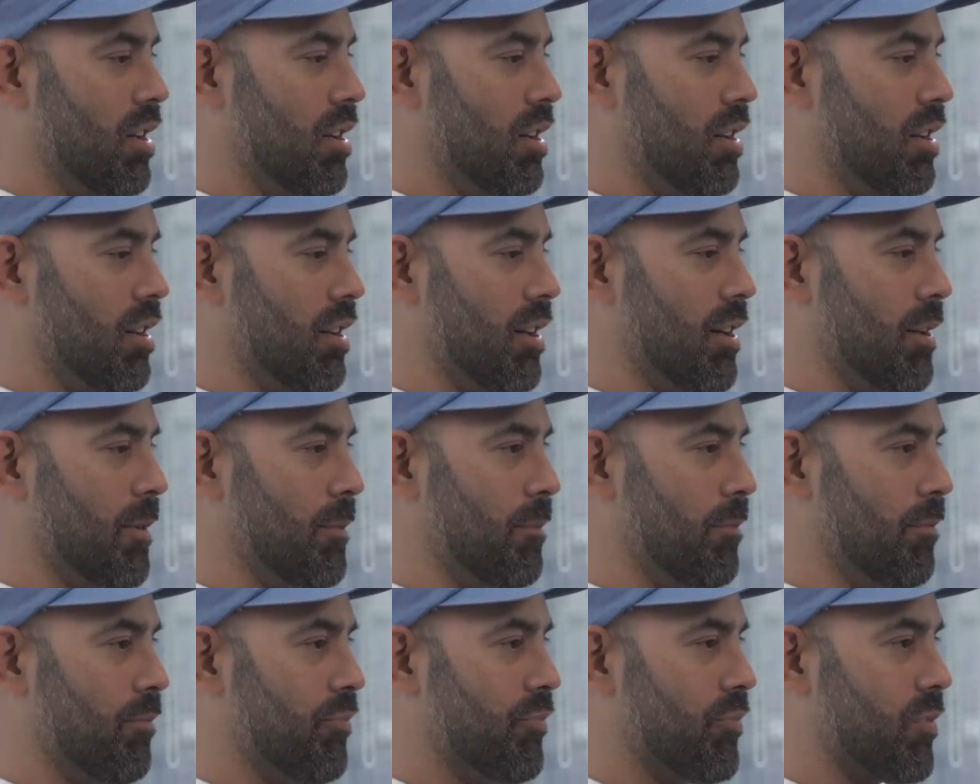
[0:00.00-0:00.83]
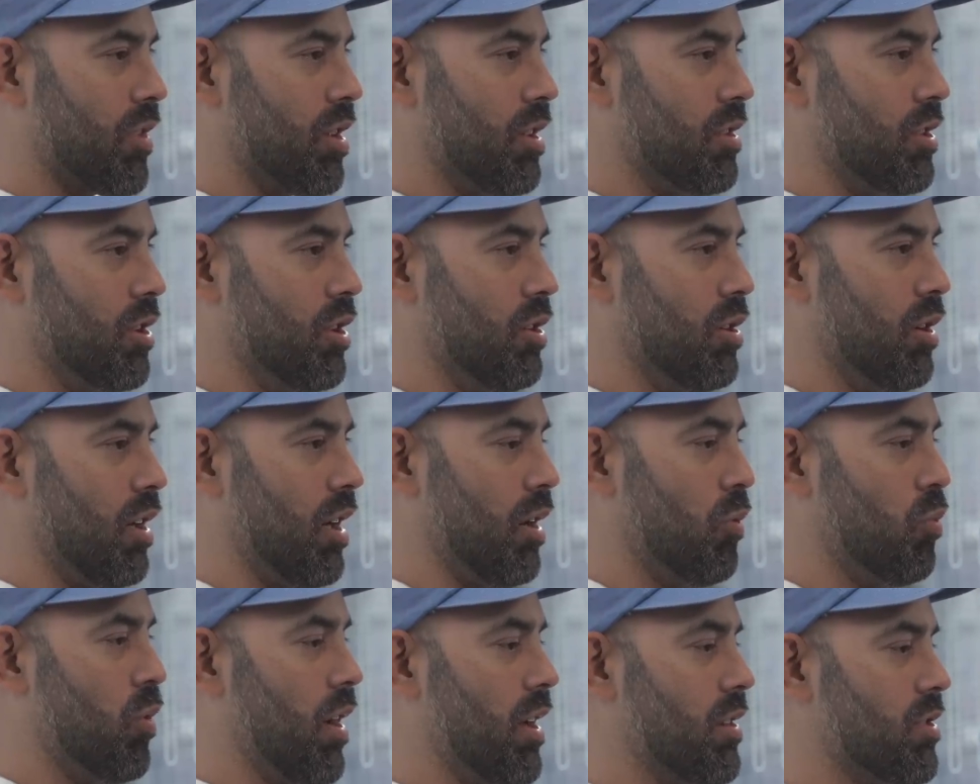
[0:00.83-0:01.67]
um, you know, I
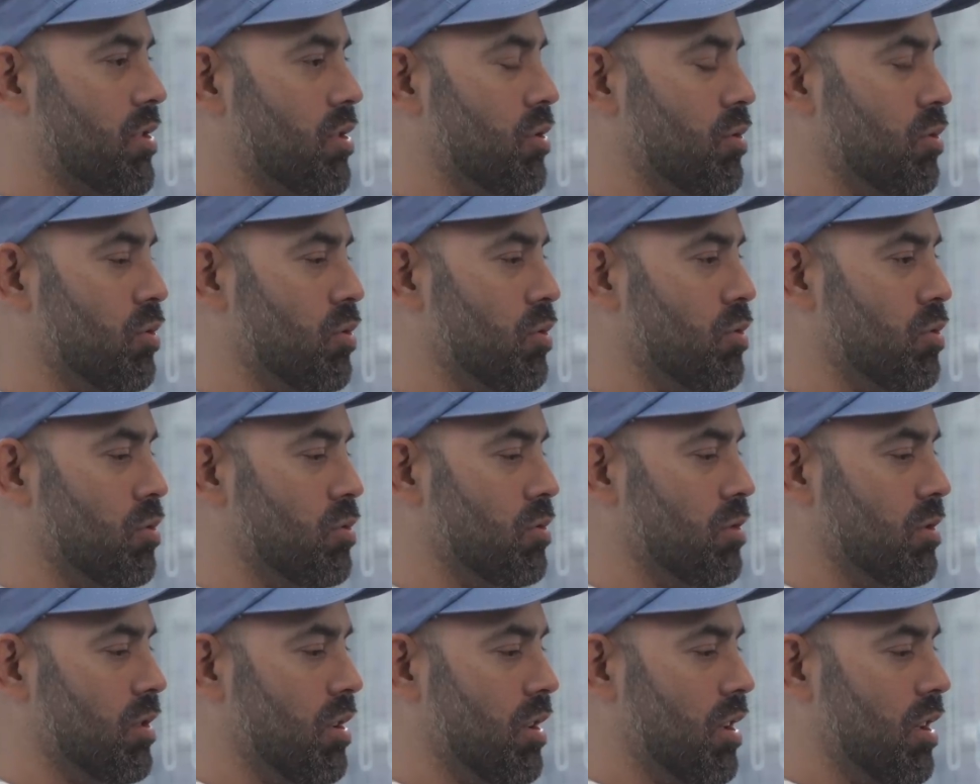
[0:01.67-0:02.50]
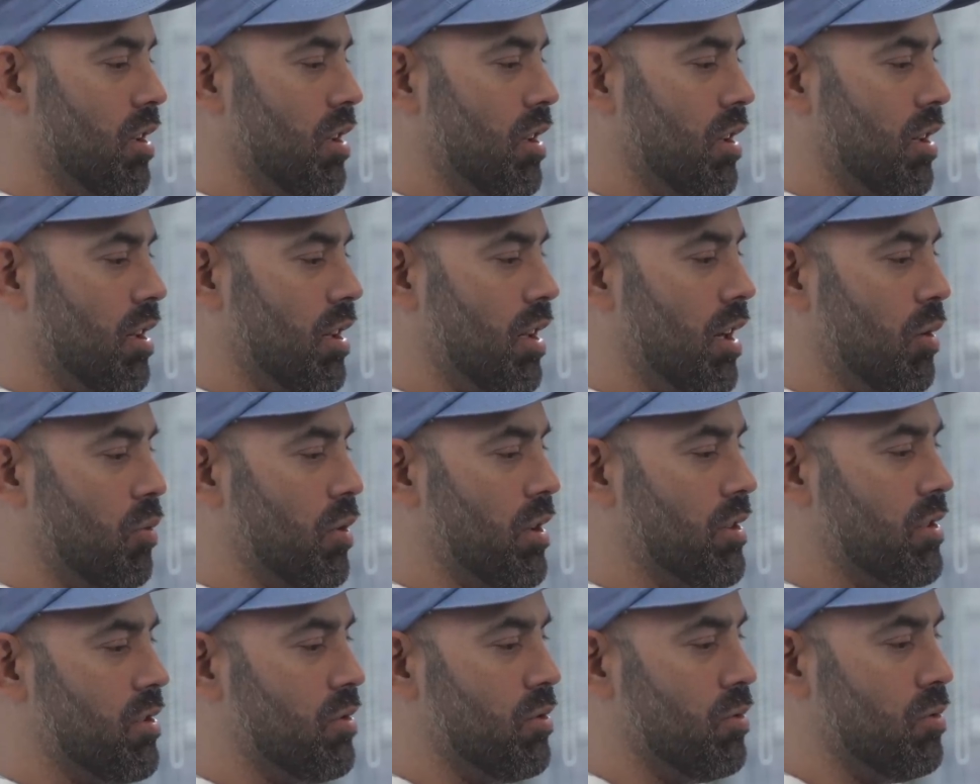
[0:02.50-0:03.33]
went to I
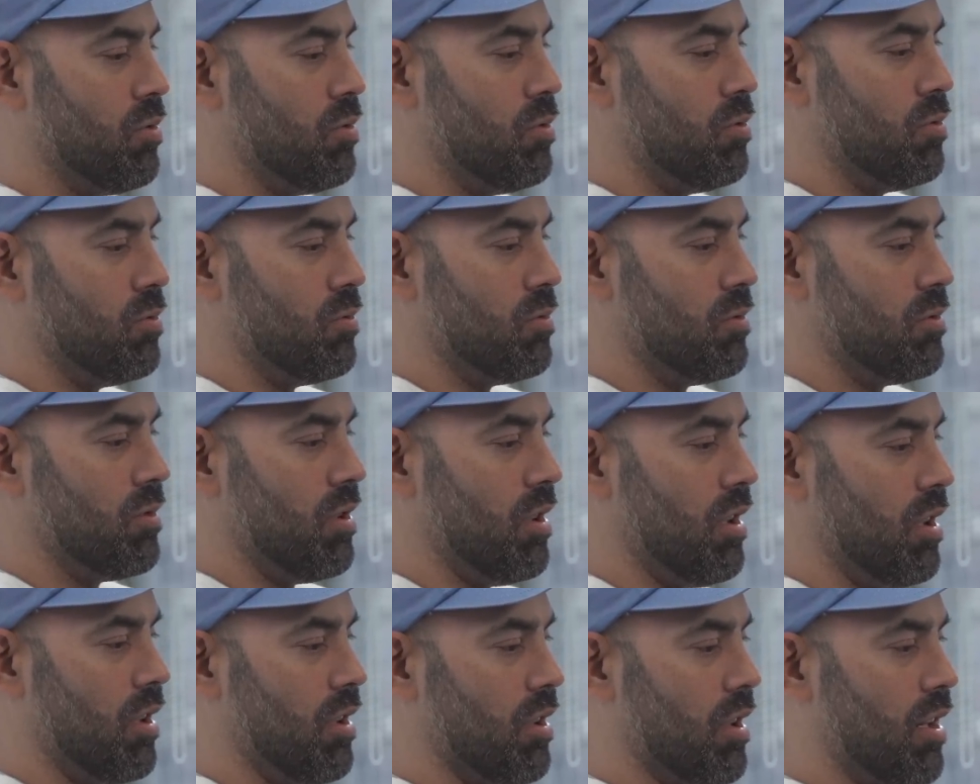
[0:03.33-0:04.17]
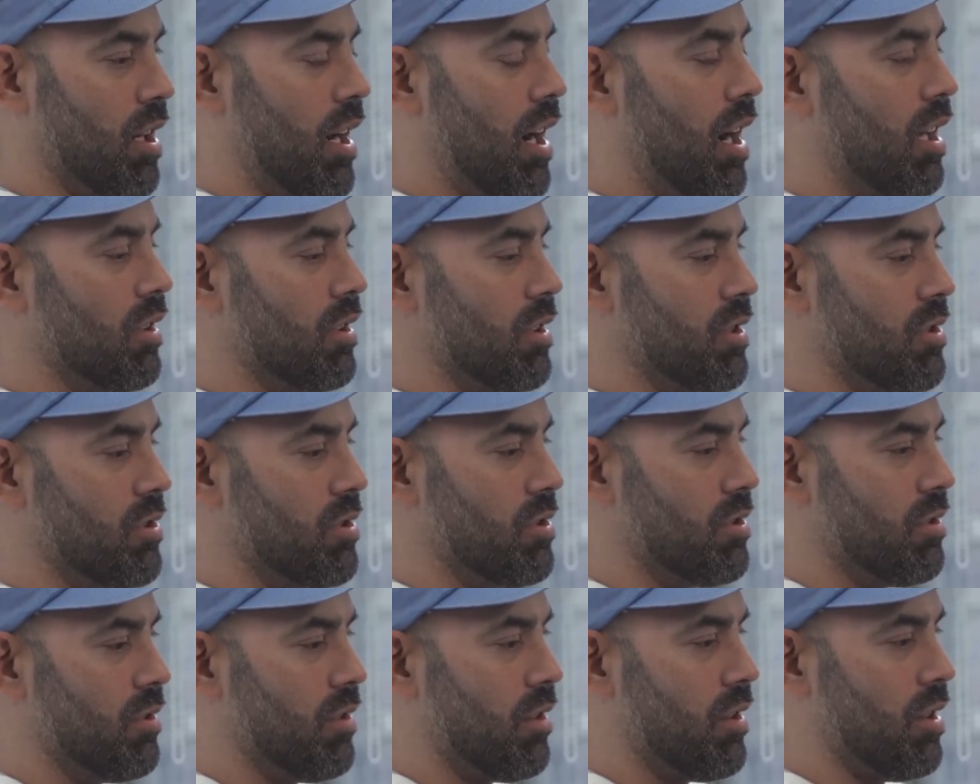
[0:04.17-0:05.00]
went to uh,
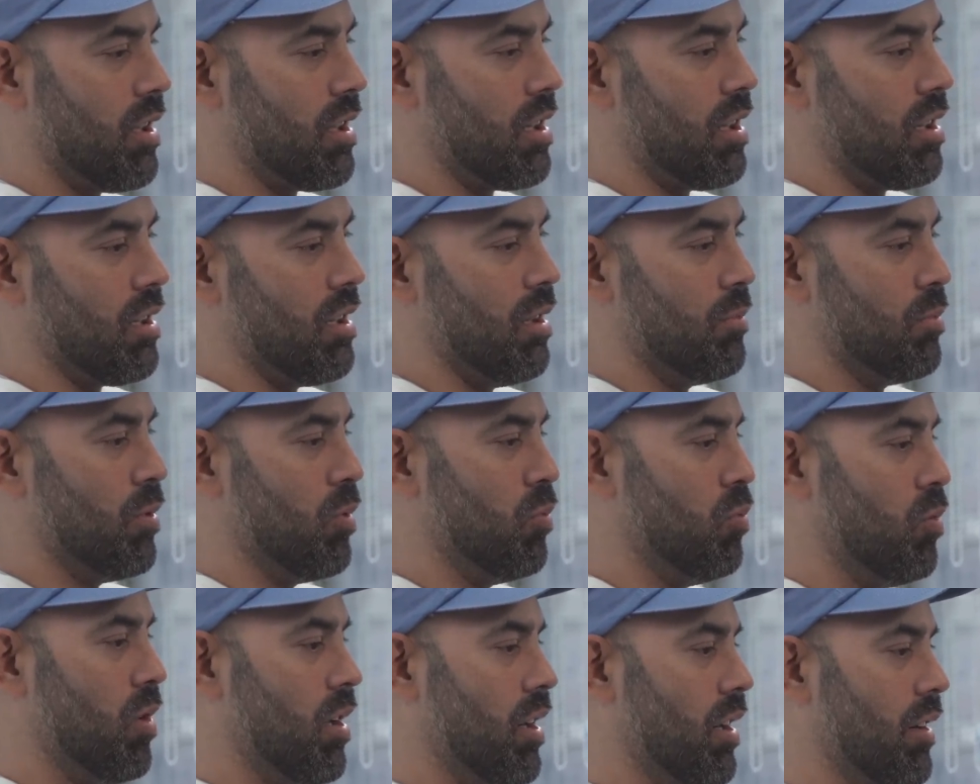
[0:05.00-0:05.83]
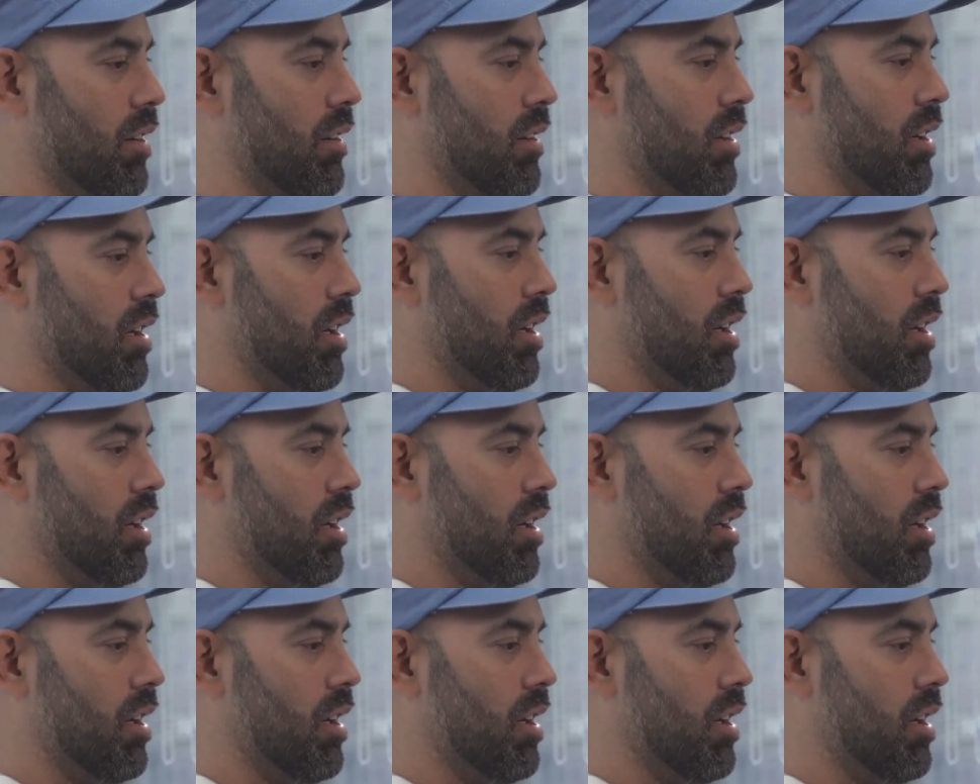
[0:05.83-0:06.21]
college thinking number one,